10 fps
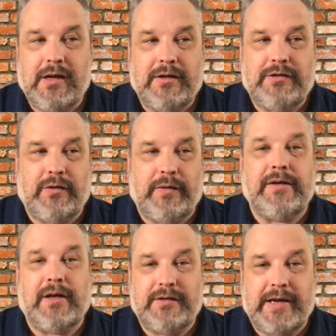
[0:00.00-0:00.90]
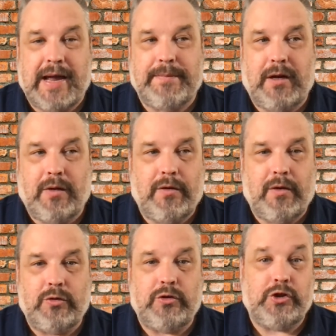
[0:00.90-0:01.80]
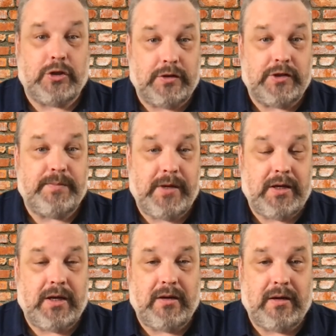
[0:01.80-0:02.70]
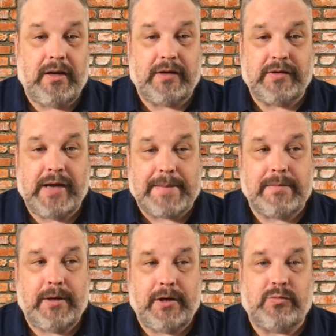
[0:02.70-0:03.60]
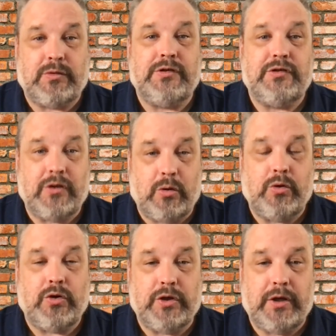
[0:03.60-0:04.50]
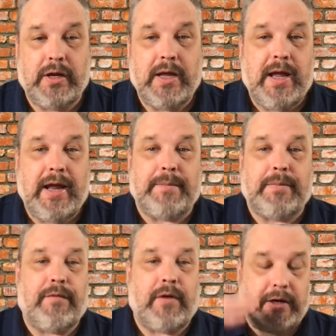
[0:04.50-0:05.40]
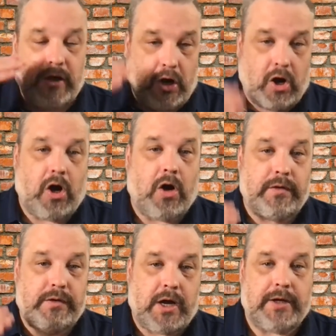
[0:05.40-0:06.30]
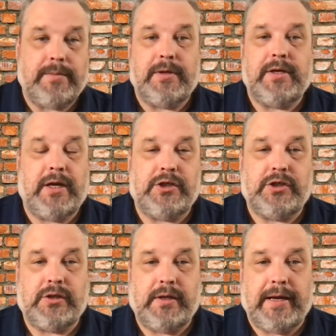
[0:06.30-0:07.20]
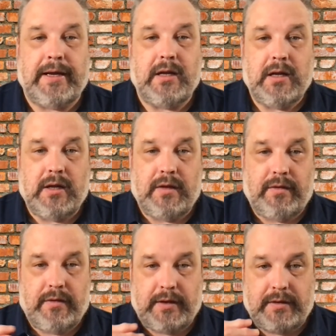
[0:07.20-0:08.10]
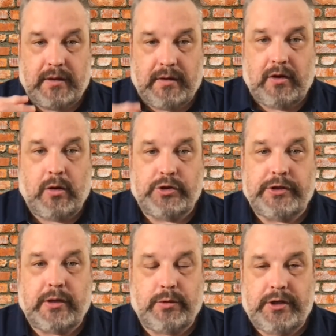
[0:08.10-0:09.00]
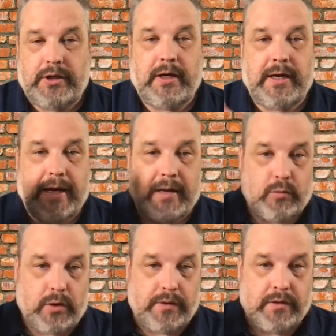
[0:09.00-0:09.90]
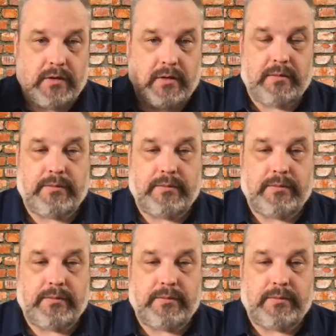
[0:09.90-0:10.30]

So that does happen. Although generally speaking, it doesn't happen because we're so good at providing all the documentation that the negotiator would need, and what the